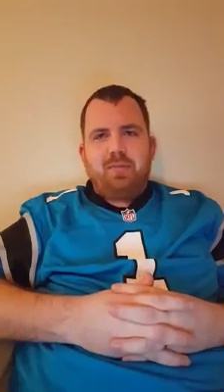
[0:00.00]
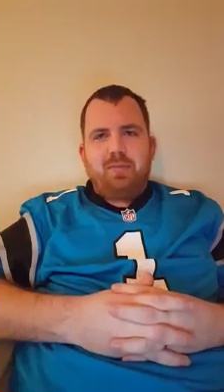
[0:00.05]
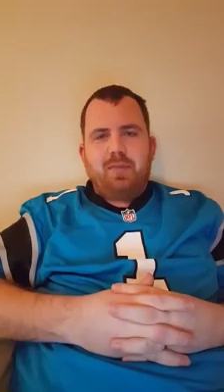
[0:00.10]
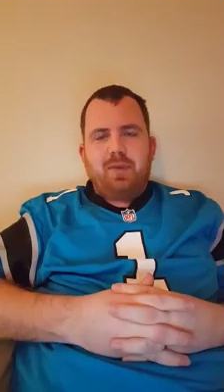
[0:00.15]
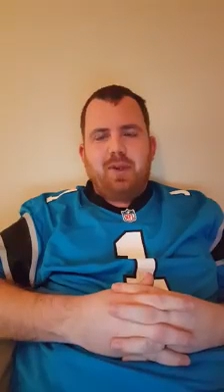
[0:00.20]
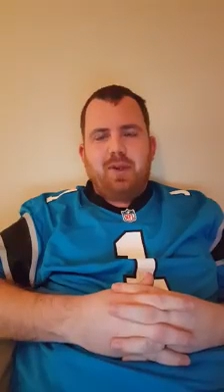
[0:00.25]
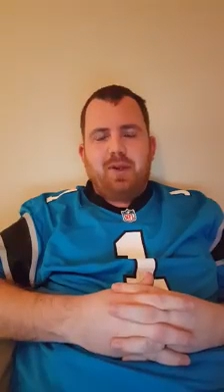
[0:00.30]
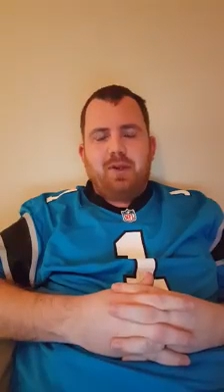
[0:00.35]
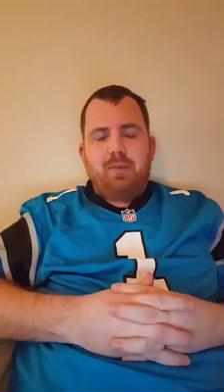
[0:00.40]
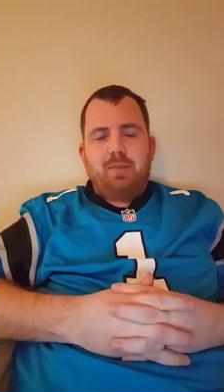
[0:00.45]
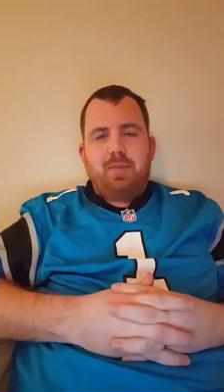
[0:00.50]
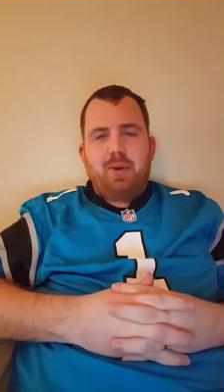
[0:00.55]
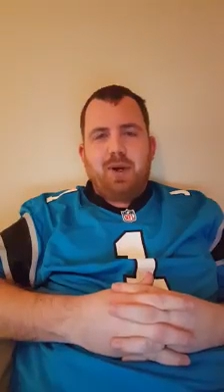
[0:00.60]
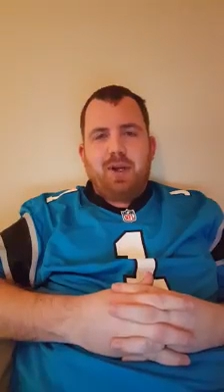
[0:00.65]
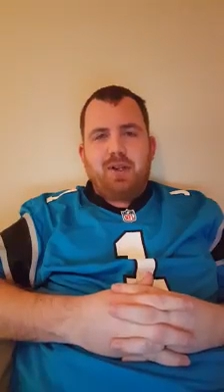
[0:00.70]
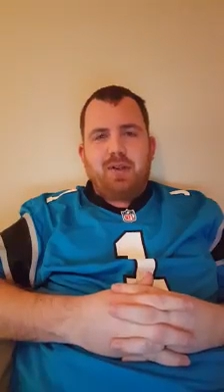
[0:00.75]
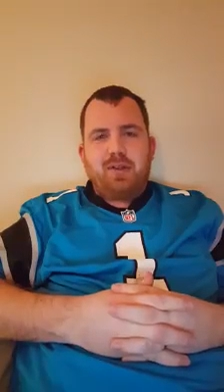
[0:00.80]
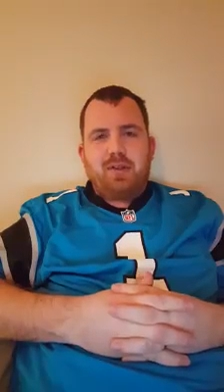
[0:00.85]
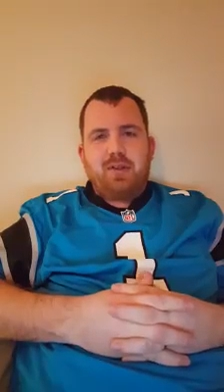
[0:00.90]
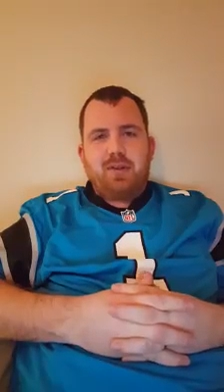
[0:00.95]
and
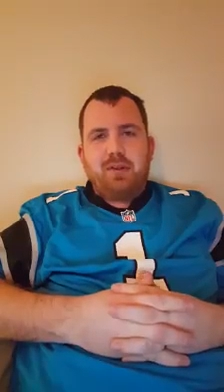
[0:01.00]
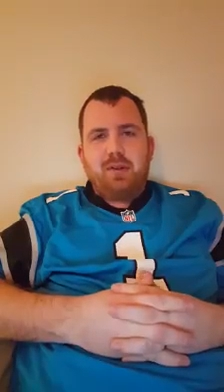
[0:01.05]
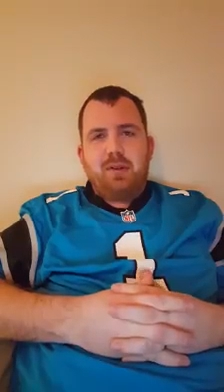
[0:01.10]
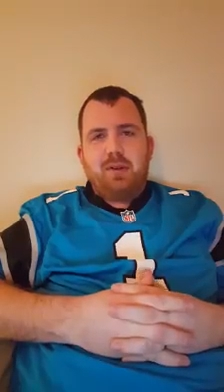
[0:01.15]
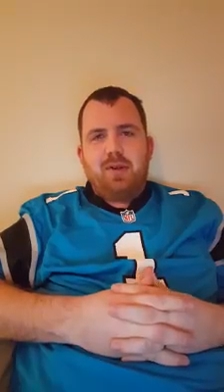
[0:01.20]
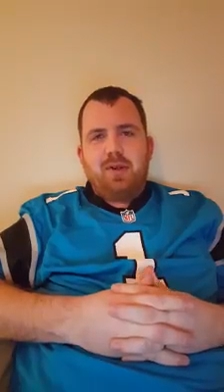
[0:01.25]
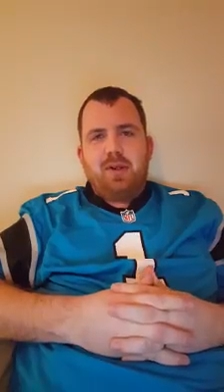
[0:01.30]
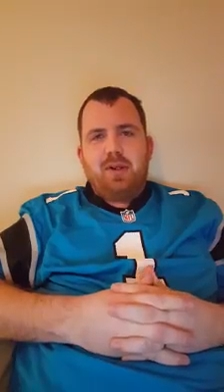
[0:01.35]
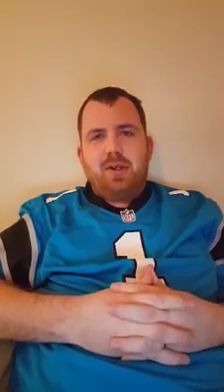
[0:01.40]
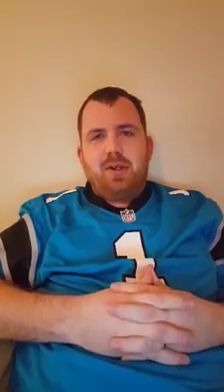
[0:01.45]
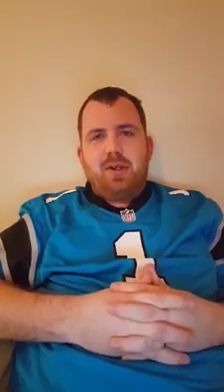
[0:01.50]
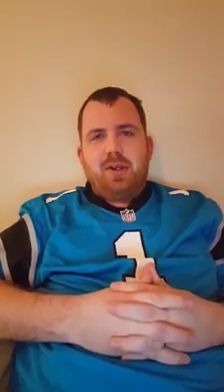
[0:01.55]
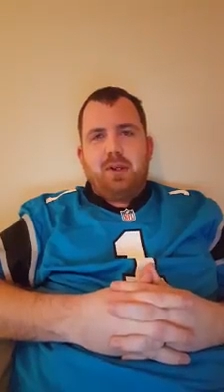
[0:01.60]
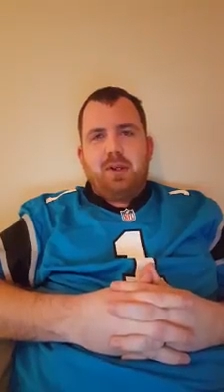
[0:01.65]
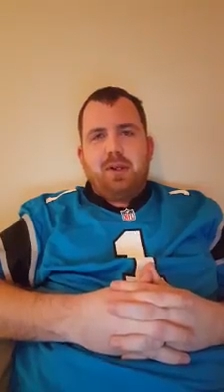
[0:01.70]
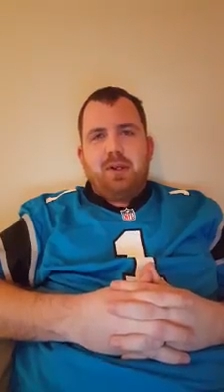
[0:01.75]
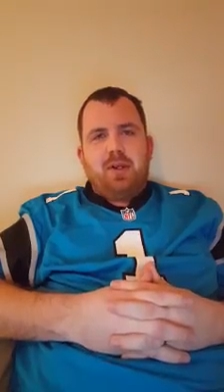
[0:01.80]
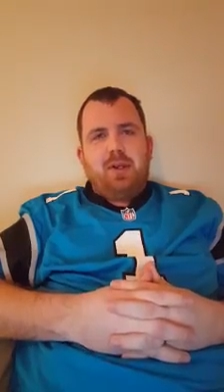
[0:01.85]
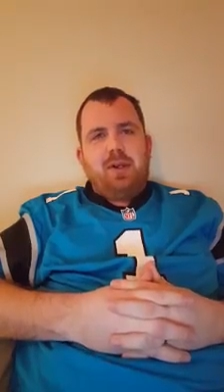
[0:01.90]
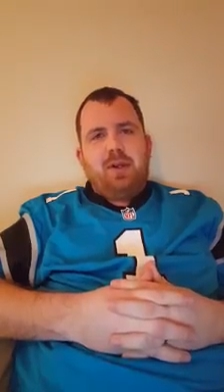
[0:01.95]
prankster,
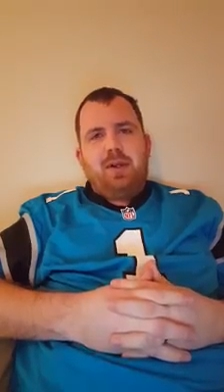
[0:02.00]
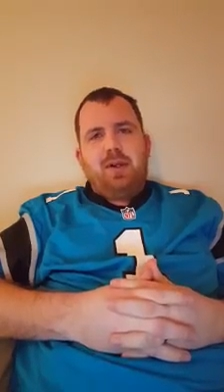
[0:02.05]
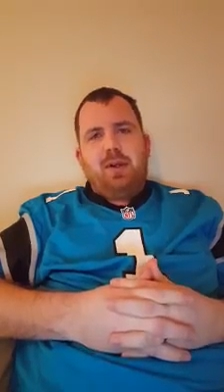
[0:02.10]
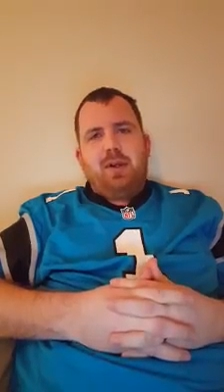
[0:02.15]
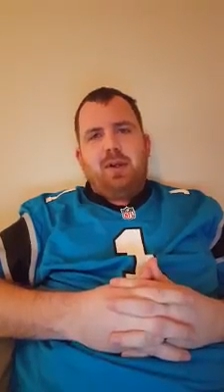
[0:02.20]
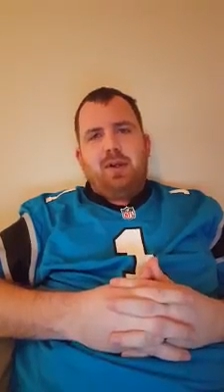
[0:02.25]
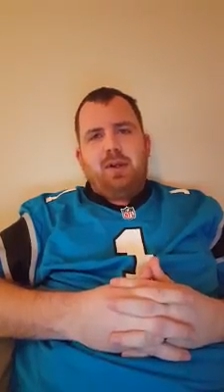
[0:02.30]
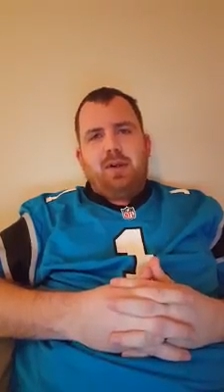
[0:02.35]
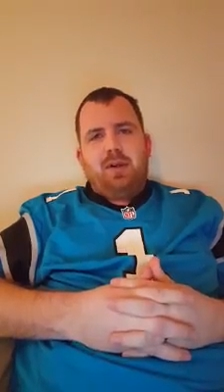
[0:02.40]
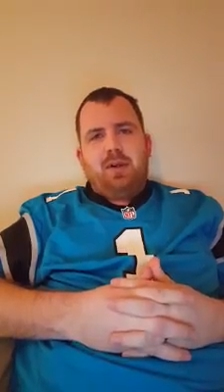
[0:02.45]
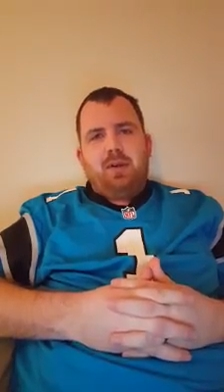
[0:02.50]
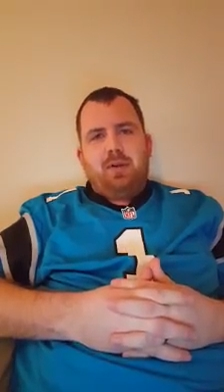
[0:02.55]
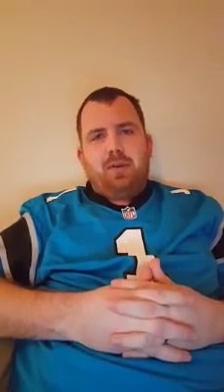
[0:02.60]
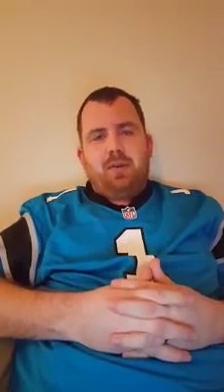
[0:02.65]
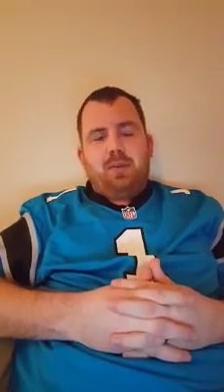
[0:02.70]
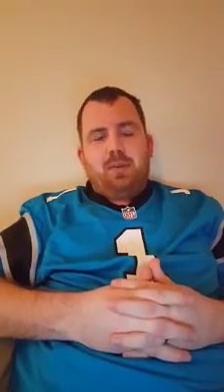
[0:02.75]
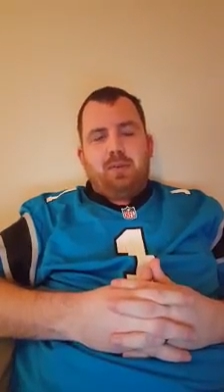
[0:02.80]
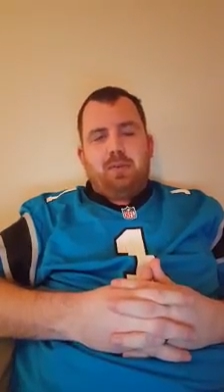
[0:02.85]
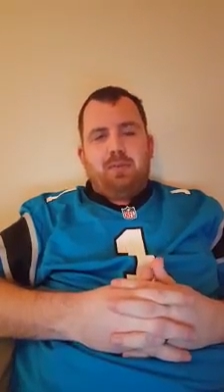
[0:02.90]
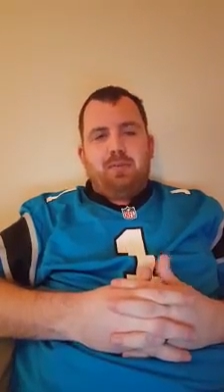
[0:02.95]
who,